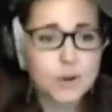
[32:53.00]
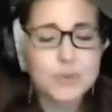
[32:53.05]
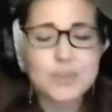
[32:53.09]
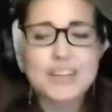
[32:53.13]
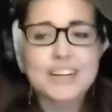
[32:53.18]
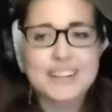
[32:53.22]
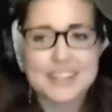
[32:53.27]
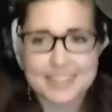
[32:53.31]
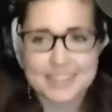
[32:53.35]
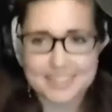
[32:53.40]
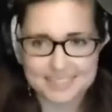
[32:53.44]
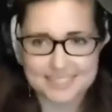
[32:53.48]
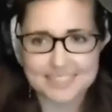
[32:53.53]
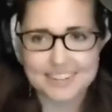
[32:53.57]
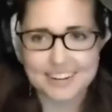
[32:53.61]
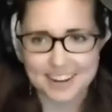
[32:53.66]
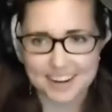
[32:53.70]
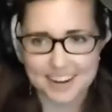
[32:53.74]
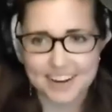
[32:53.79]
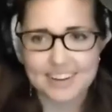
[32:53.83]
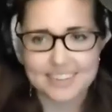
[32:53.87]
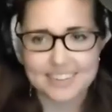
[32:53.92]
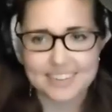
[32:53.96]
think it's going to
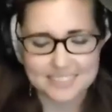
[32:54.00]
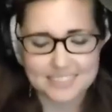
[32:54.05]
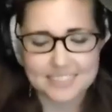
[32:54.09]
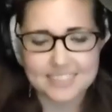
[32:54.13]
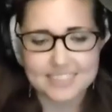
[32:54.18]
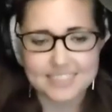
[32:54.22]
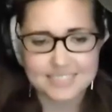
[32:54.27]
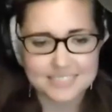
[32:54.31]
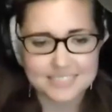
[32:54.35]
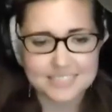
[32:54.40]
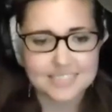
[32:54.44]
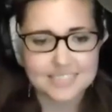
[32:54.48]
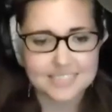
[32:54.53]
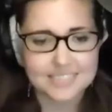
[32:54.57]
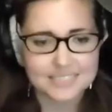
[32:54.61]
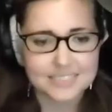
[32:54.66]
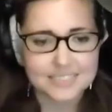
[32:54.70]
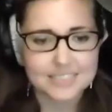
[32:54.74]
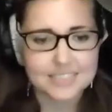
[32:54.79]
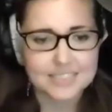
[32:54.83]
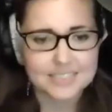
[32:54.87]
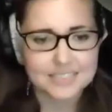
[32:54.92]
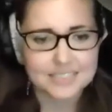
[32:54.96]
replace good old
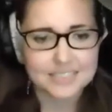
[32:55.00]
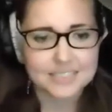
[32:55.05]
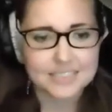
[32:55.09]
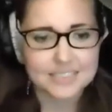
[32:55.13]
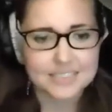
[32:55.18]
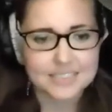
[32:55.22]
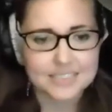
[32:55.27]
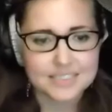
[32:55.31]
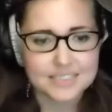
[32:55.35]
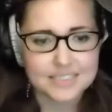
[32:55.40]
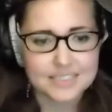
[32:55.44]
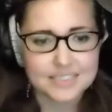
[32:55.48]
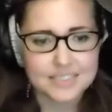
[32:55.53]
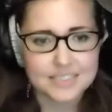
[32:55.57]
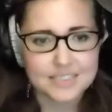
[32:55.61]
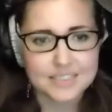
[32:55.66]
fashioned, having a